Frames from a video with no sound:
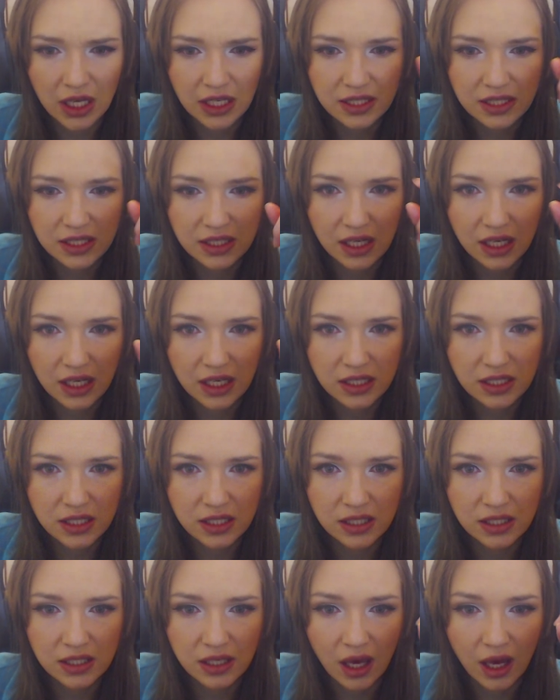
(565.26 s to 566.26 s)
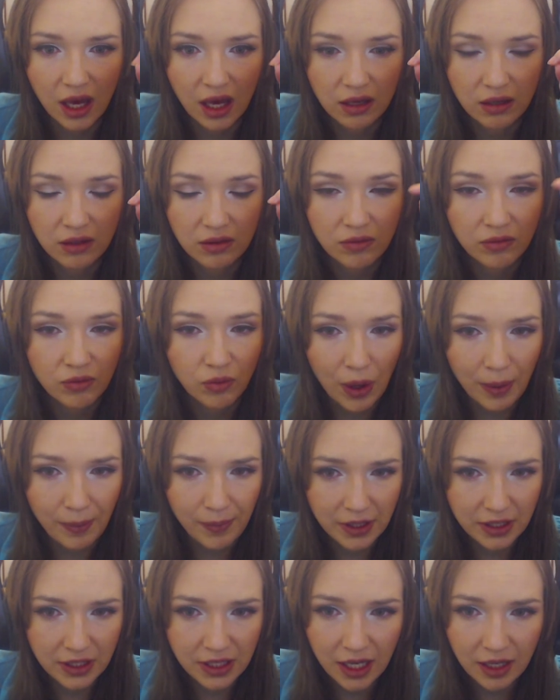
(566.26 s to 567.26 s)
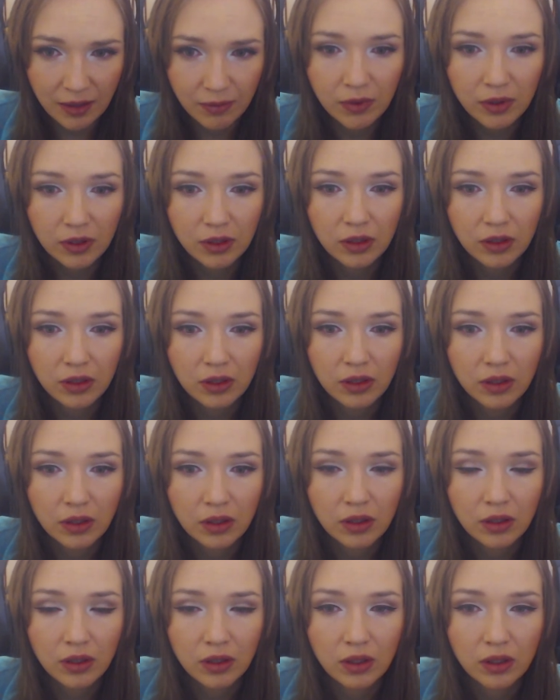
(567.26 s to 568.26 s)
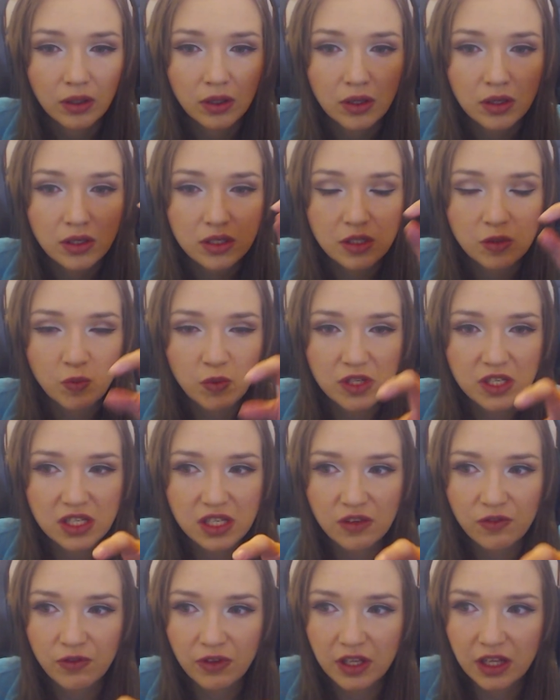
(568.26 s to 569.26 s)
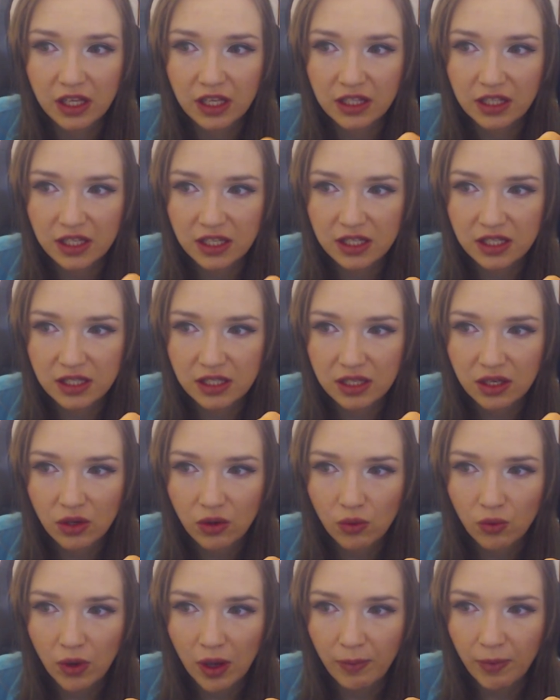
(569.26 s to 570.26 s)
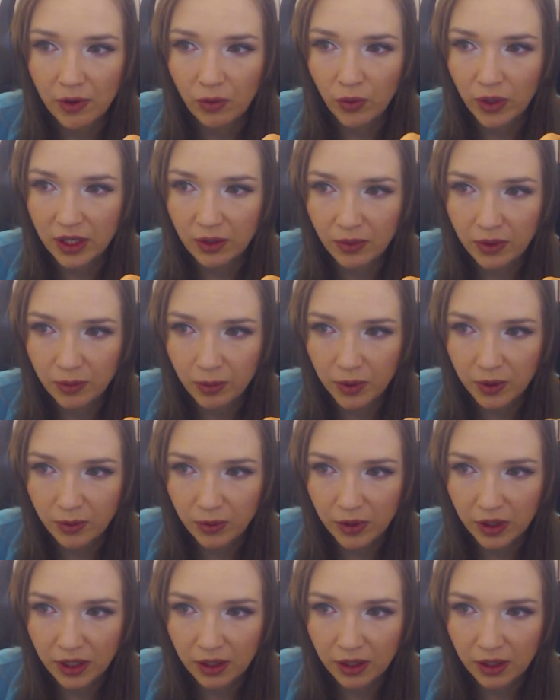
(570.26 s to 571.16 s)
That's his weapon name. Specifically this weapon. Wait. Let